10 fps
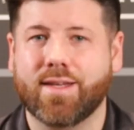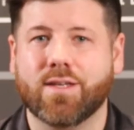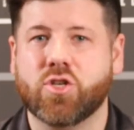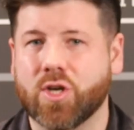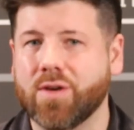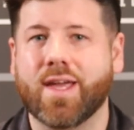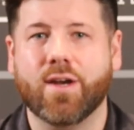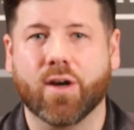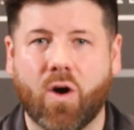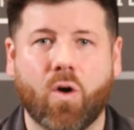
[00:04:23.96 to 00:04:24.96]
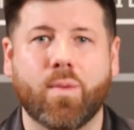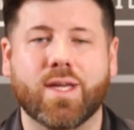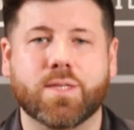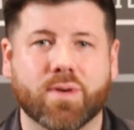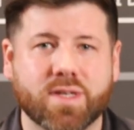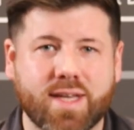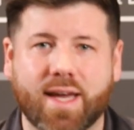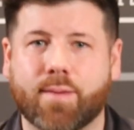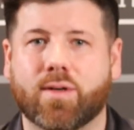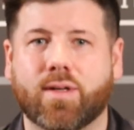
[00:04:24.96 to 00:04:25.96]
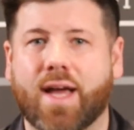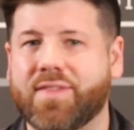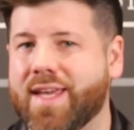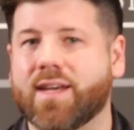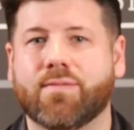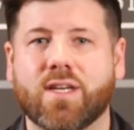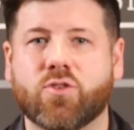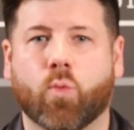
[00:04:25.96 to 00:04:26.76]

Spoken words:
to ensure that your home is presentable at the end of each